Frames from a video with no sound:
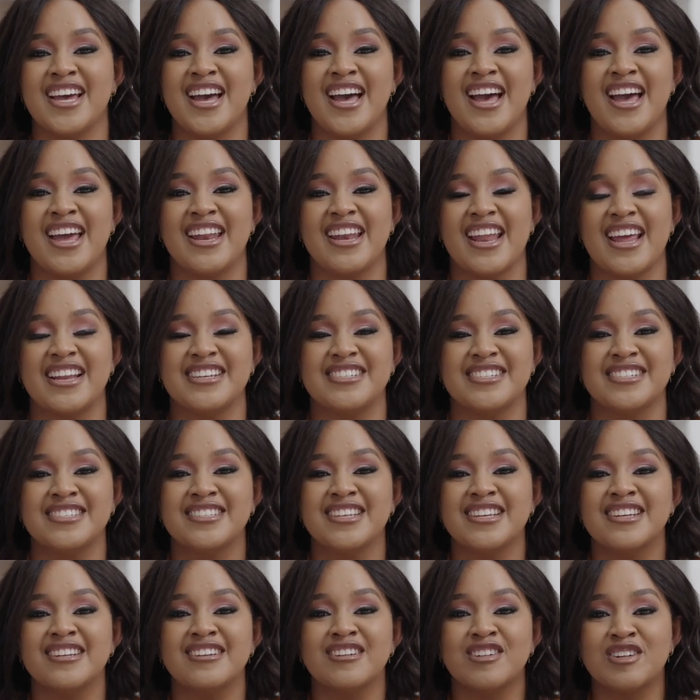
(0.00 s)
and just
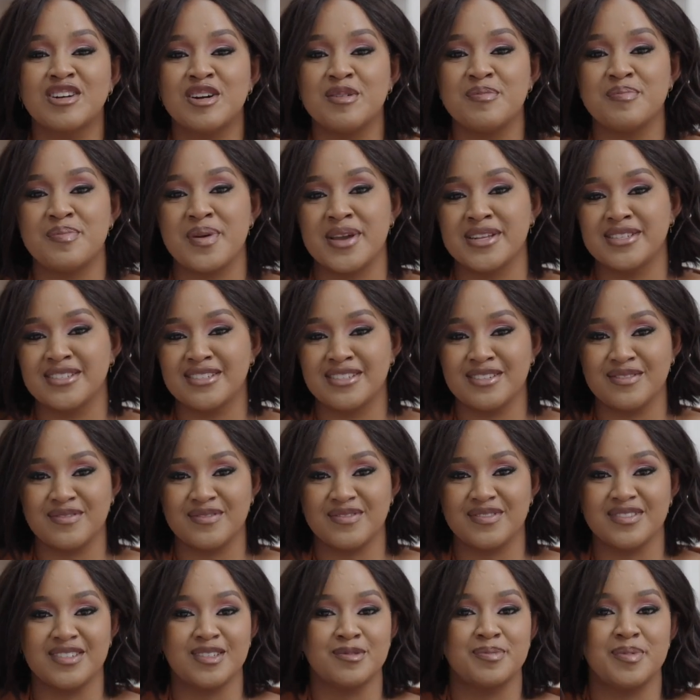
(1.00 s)
a little
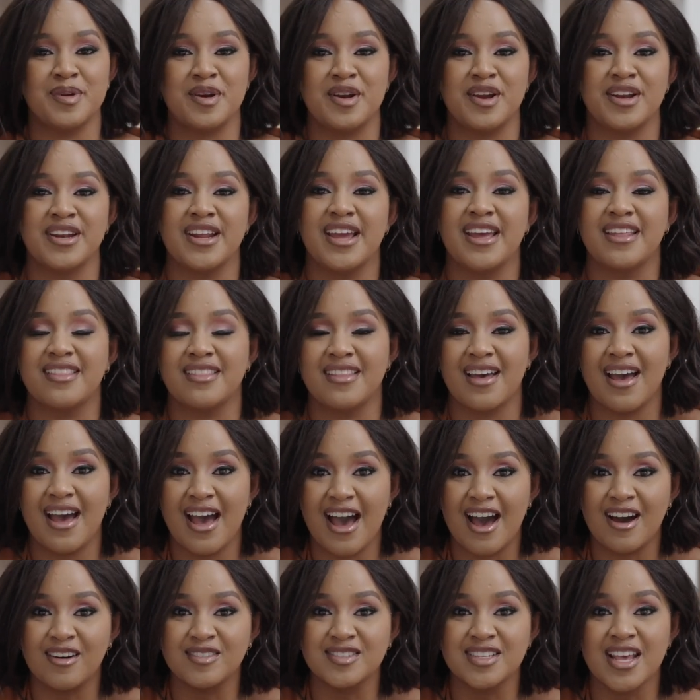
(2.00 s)
competitive spirit in the
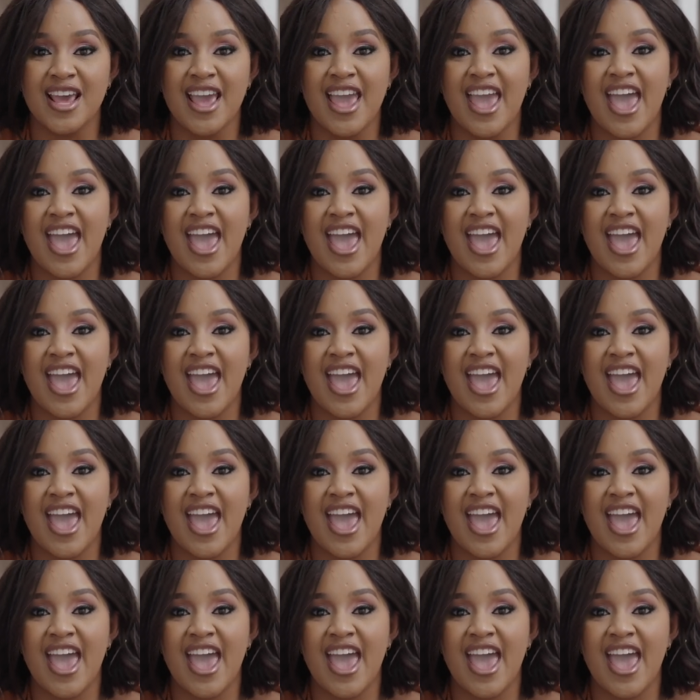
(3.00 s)
house.